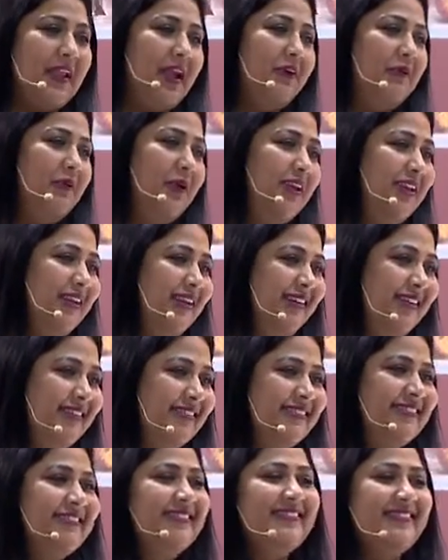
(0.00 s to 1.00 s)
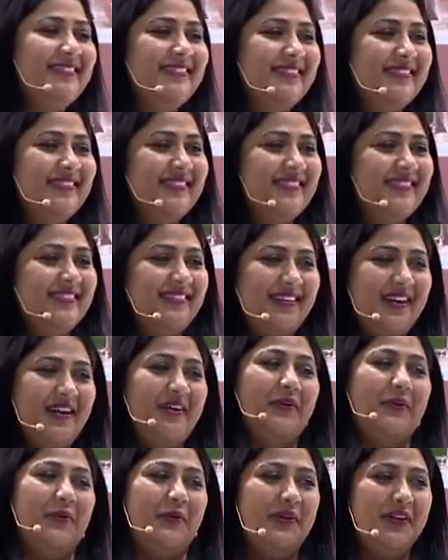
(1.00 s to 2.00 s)
ready?
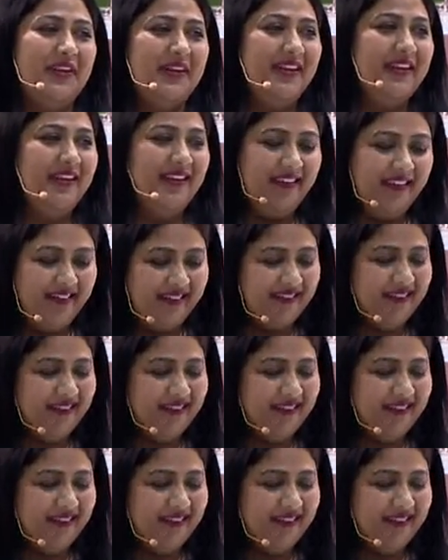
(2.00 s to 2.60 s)
Okay.